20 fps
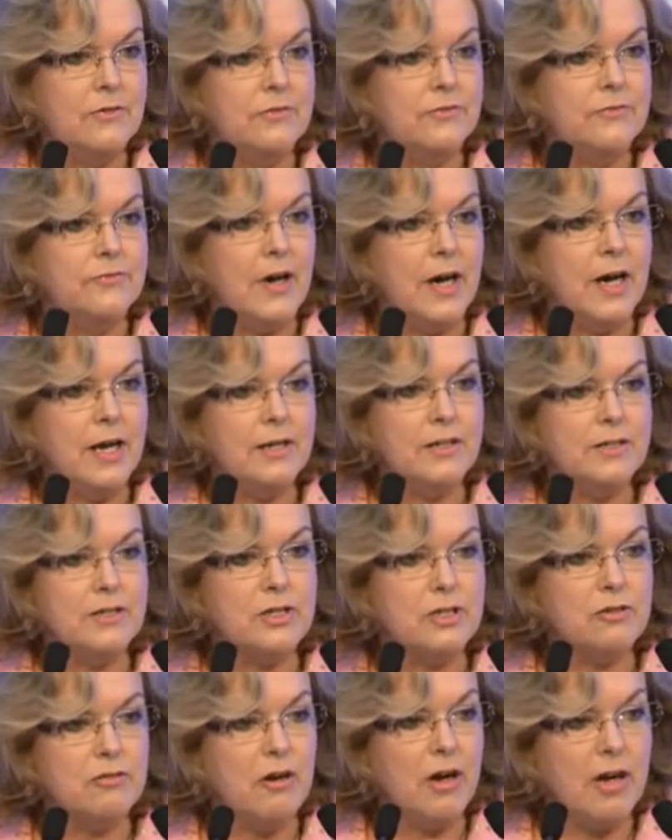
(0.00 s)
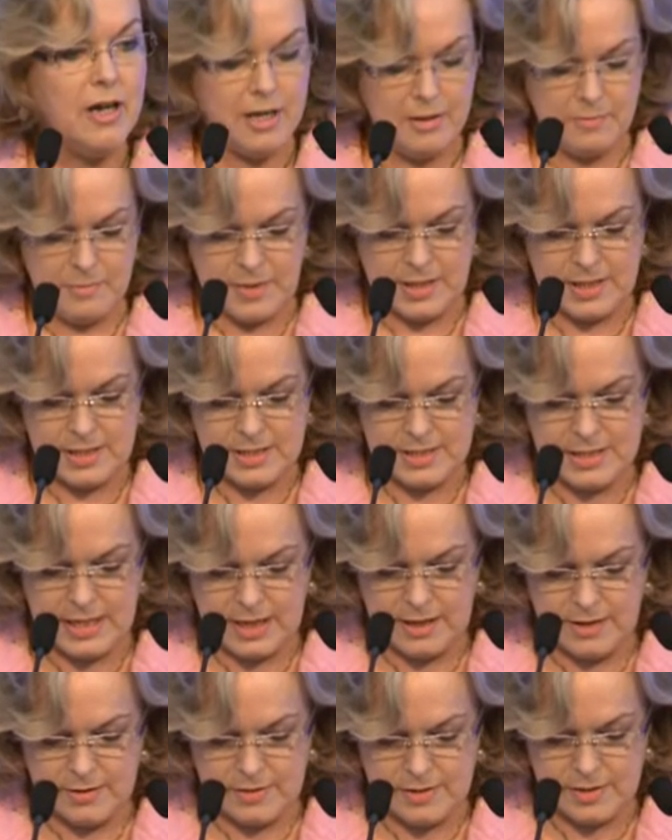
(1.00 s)
Violent crime is
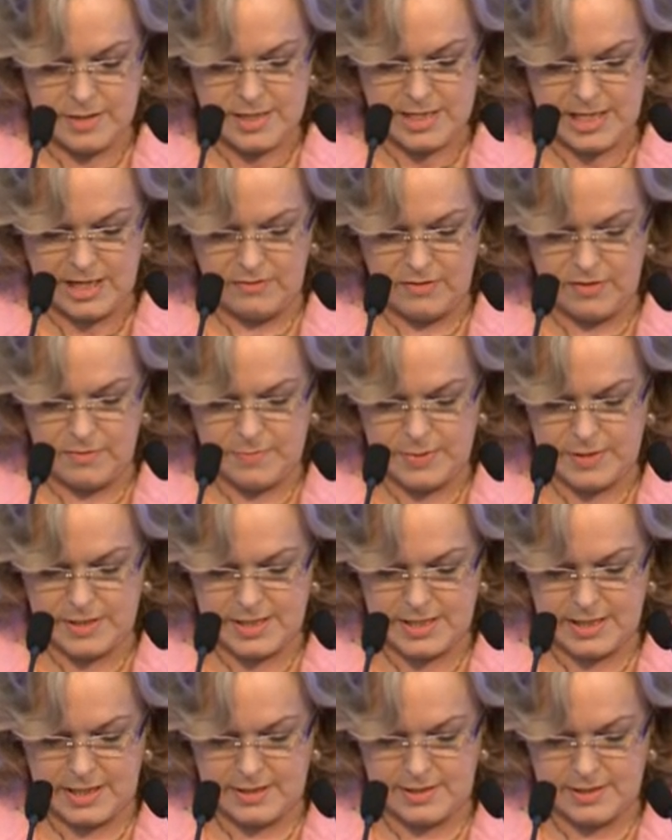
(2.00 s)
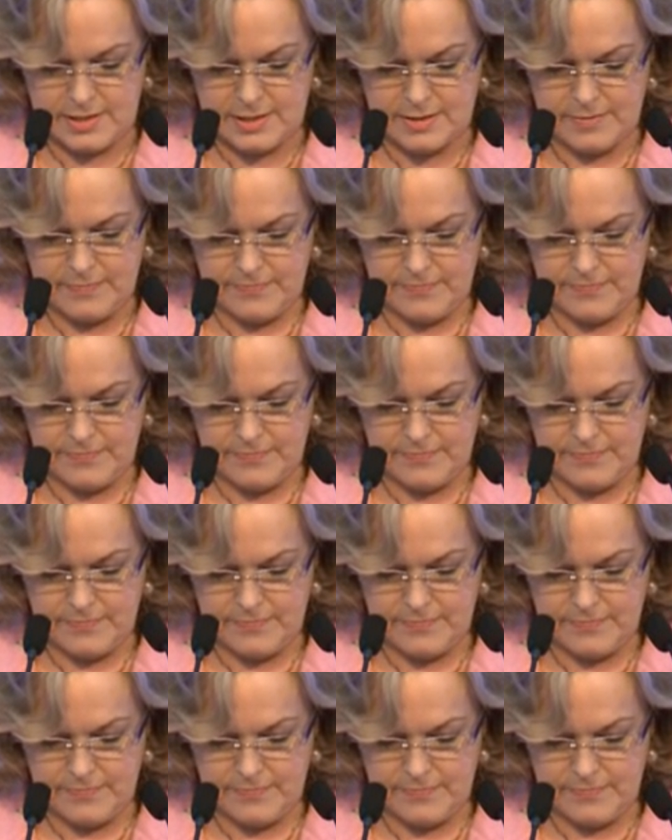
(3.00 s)
down 7%.